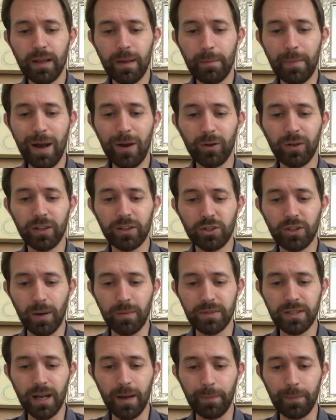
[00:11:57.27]
Malkin
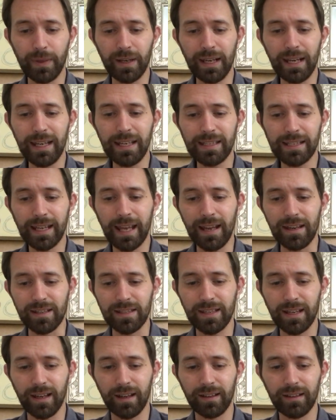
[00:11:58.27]
jumped up and leaned
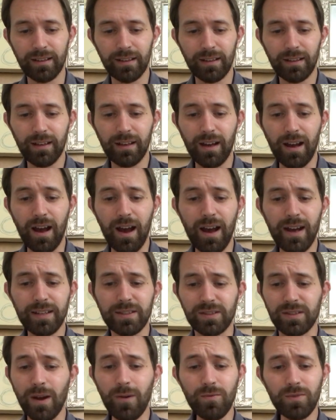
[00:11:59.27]
against her. "I
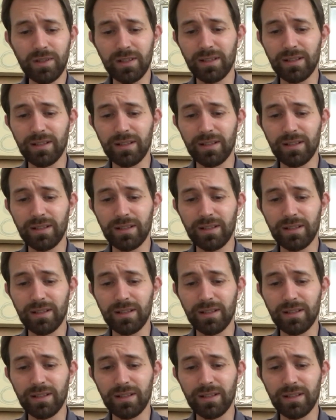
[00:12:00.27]
don't